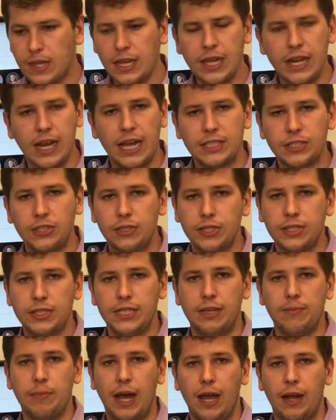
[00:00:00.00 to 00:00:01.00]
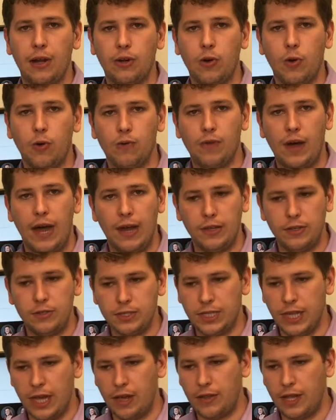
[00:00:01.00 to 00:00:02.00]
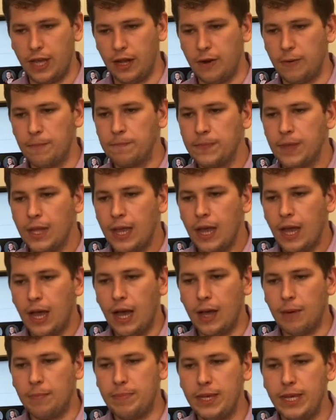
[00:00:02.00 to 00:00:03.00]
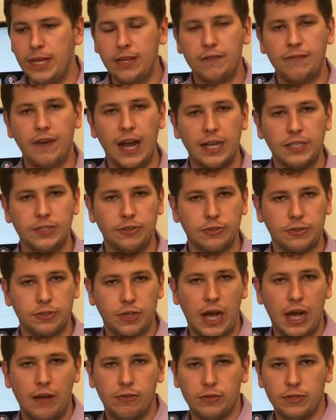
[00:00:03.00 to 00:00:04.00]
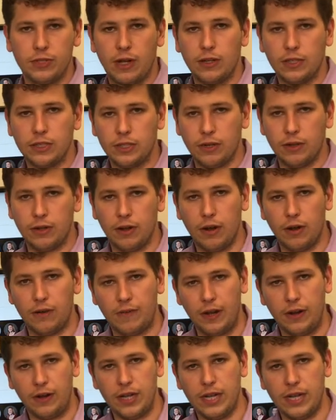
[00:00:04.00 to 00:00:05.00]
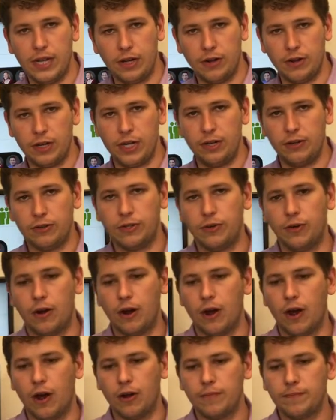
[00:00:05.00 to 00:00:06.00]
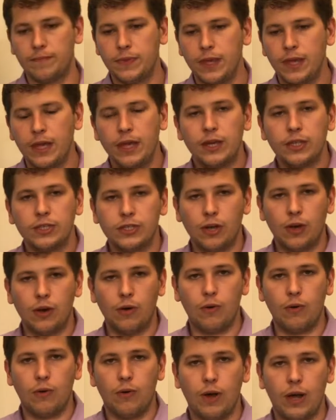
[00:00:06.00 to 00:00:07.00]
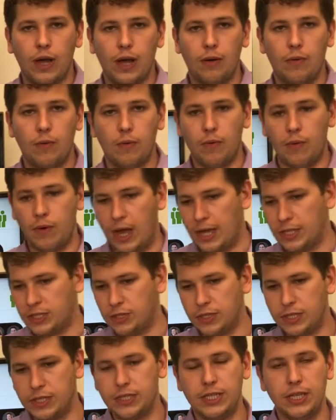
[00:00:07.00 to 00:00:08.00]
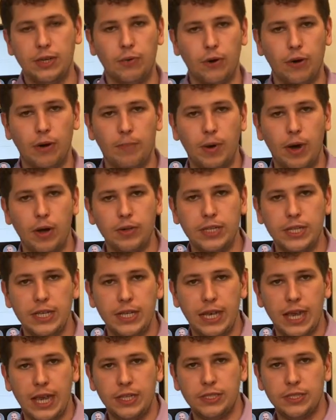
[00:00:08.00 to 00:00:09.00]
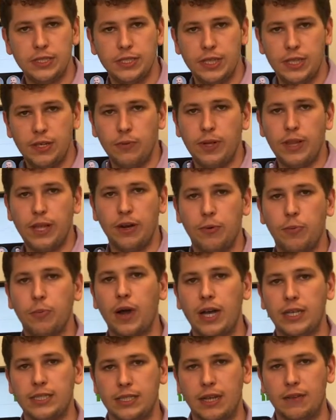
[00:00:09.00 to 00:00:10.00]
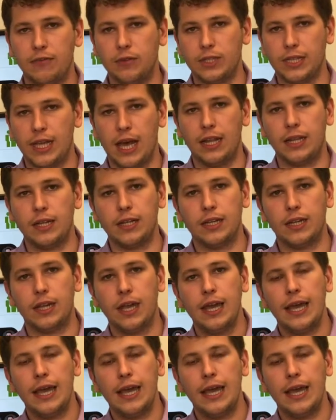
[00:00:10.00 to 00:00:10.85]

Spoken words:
And as you can see by our core values down there, being advisor and drive results are very near and dear to our heart. So as you can see, we're a boutique agency with enterprise level talent.